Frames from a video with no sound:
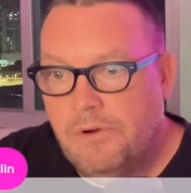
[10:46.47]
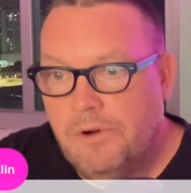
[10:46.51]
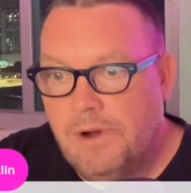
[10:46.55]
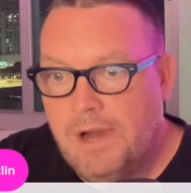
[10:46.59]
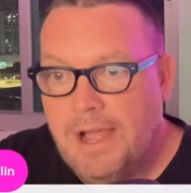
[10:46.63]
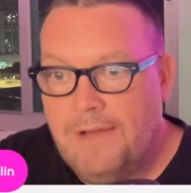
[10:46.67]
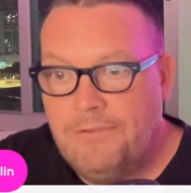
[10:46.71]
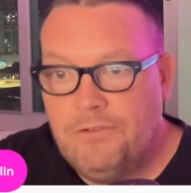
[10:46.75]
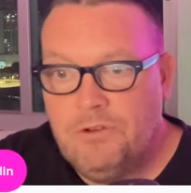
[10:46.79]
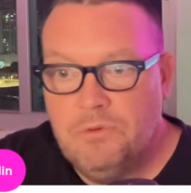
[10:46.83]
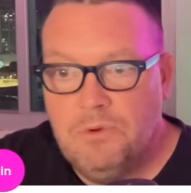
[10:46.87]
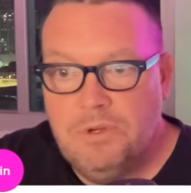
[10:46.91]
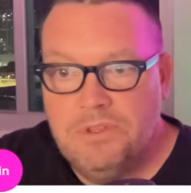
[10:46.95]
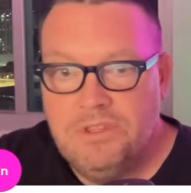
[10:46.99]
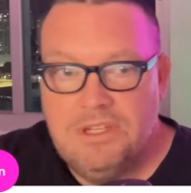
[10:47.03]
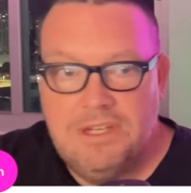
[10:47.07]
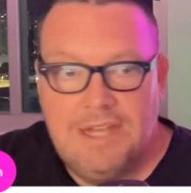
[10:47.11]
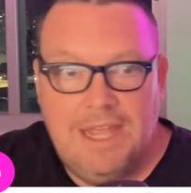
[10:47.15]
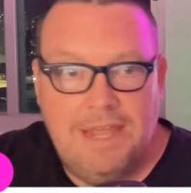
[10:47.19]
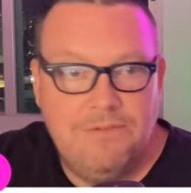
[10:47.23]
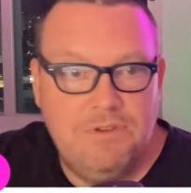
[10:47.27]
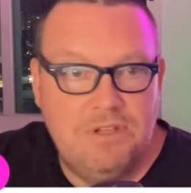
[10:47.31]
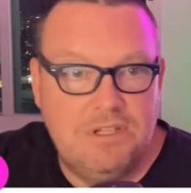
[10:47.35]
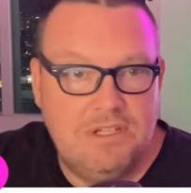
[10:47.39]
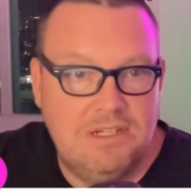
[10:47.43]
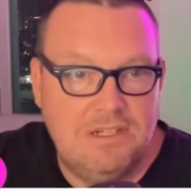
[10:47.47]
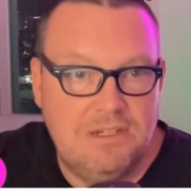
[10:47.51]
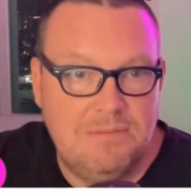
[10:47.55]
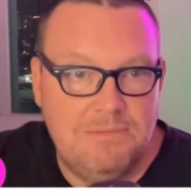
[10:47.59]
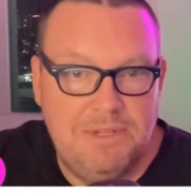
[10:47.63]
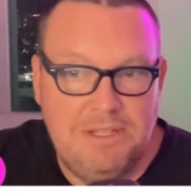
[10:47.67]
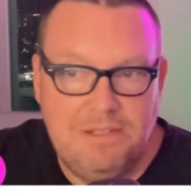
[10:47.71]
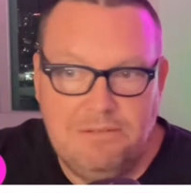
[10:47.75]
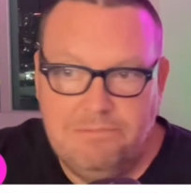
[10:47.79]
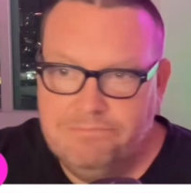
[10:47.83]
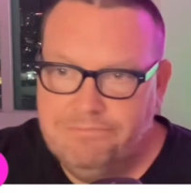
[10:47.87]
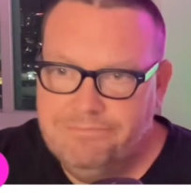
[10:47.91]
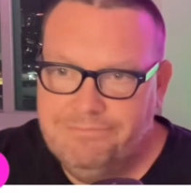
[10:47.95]
After what the Navy did to
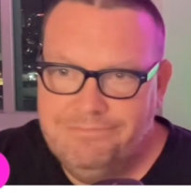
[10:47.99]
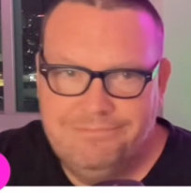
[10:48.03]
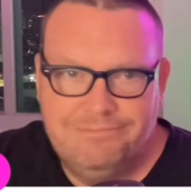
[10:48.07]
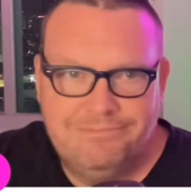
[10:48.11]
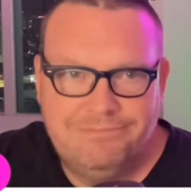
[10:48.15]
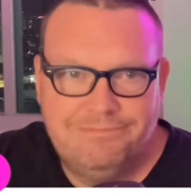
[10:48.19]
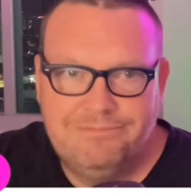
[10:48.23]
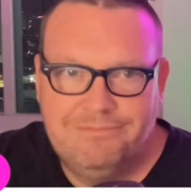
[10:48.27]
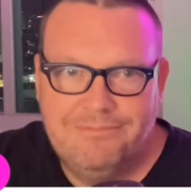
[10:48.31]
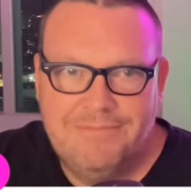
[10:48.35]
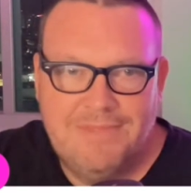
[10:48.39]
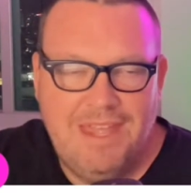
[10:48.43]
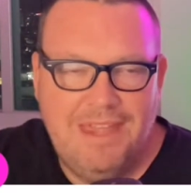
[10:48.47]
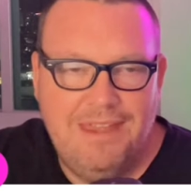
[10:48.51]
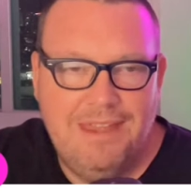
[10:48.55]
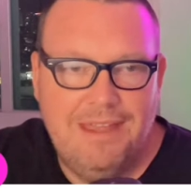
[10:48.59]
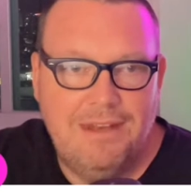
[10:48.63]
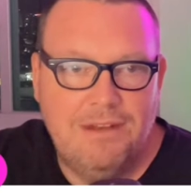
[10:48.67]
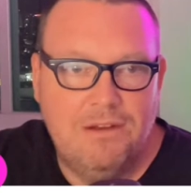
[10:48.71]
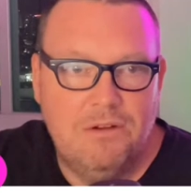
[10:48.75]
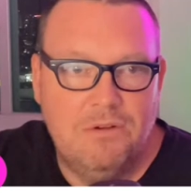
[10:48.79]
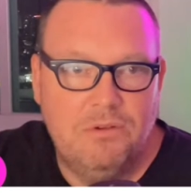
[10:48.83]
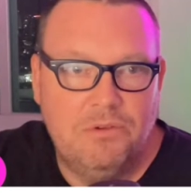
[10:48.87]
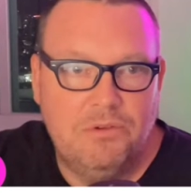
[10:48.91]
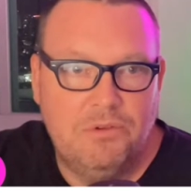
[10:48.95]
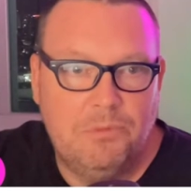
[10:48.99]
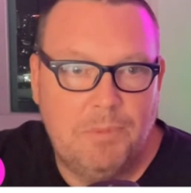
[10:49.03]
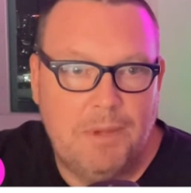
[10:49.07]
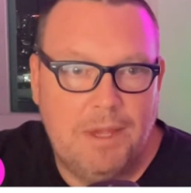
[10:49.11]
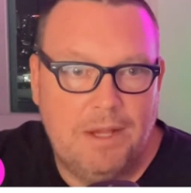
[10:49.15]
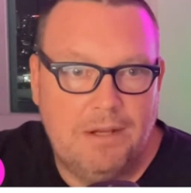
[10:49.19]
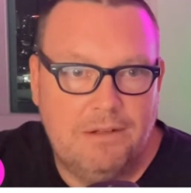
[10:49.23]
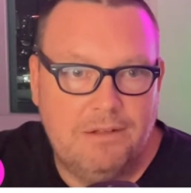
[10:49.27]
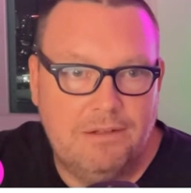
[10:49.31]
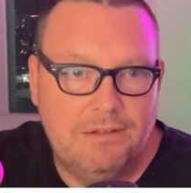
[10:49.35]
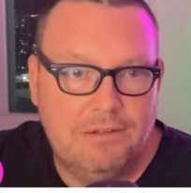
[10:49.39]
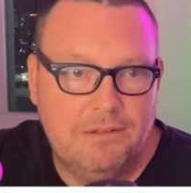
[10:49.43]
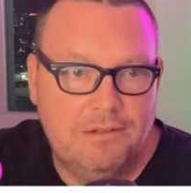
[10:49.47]
me, I got no
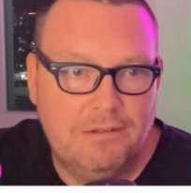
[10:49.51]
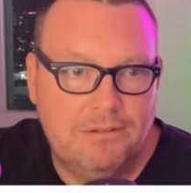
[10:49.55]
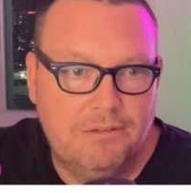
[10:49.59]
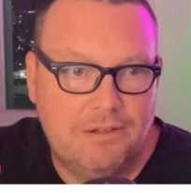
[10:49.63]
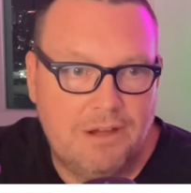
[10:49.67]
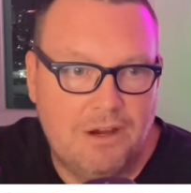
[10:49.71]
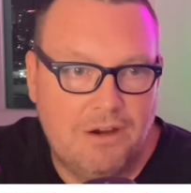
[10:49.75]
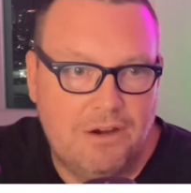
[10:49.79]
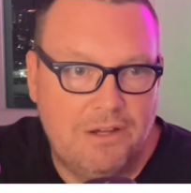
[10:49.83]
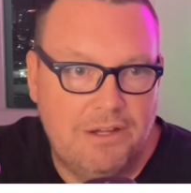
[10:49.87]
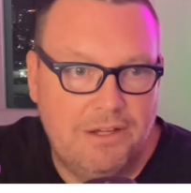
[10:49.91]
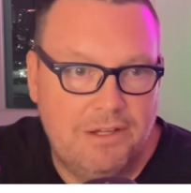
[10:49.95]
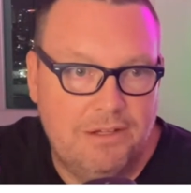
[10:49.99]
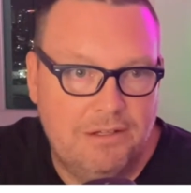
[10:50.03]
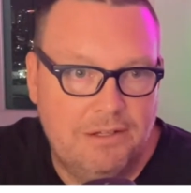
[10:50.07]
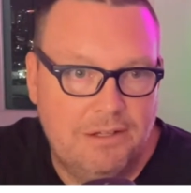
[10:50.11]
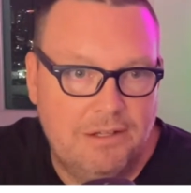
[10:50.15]
respect. Sorry.